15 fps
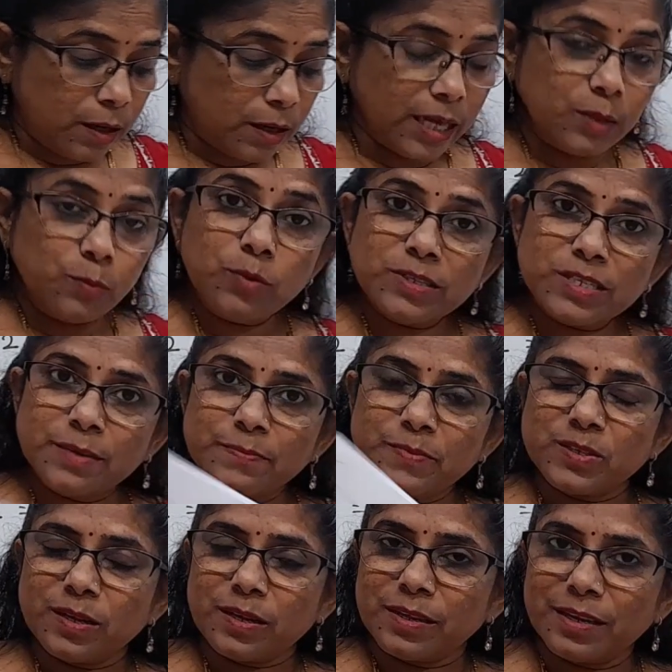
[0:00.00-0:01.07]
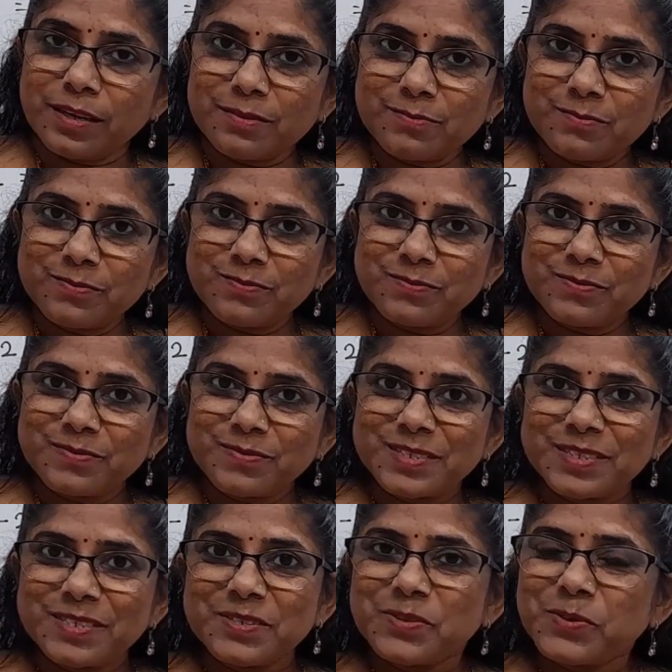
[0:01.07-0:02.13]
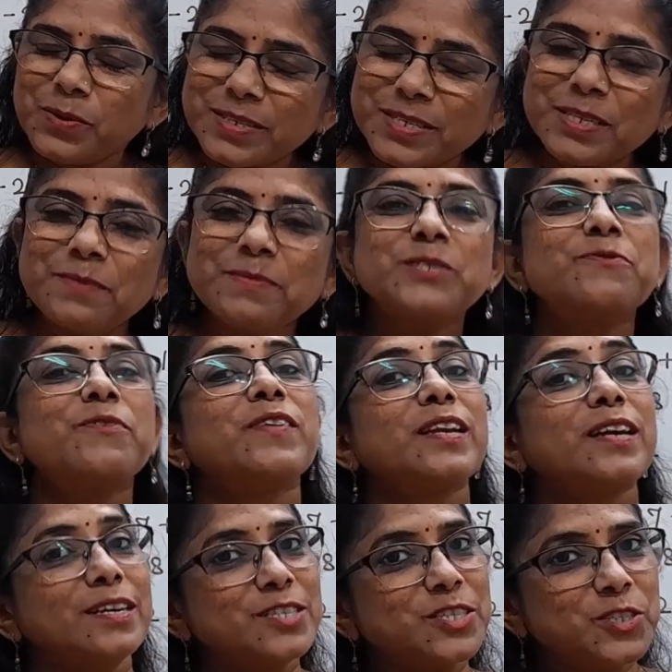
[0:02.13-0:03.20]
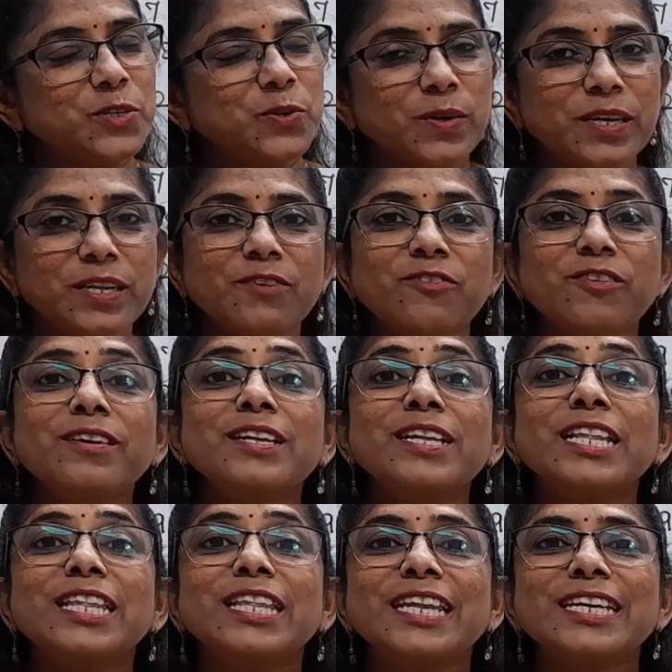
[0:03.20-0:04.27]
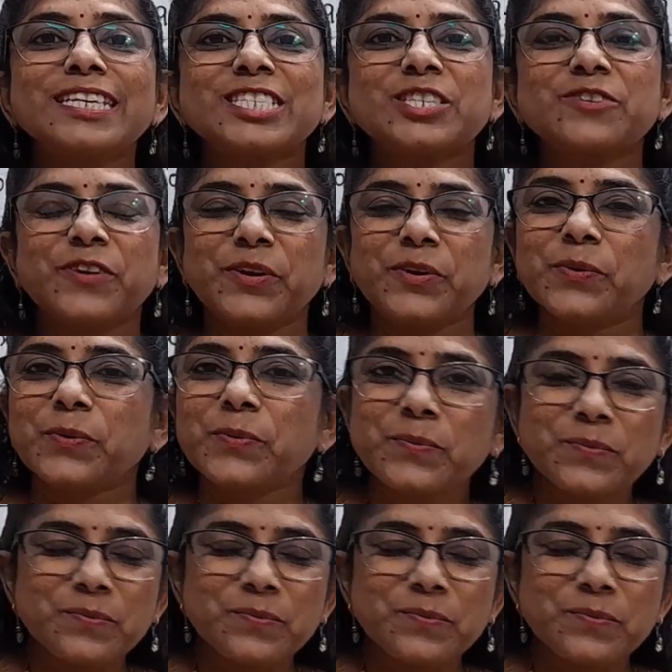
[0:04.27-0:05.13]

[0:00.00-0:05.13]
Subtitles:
10 more sums are there. Those sums we will continue in our next video.